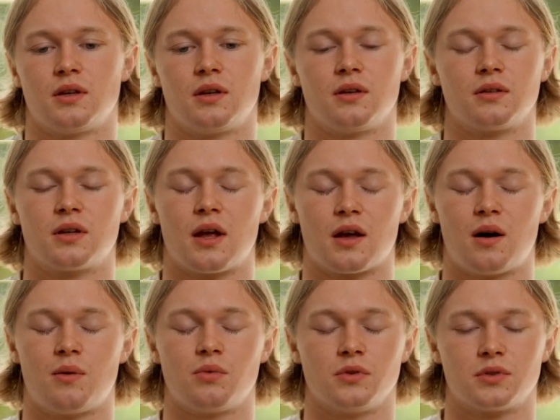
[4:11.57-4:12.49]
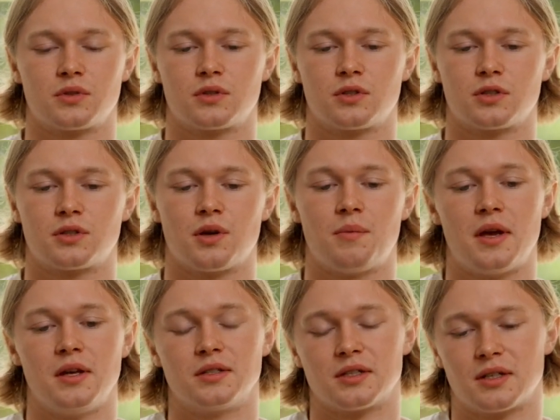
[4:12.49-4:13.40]
and getting up was just
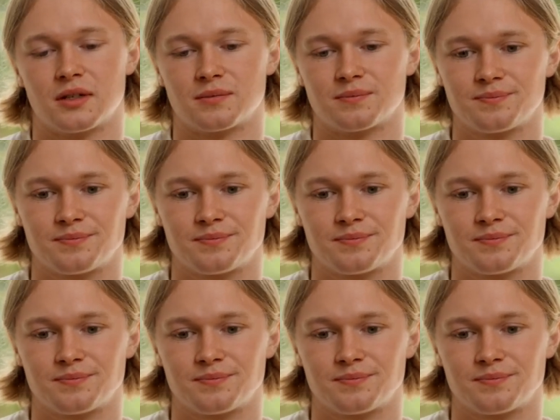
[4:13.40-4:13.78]
amazing.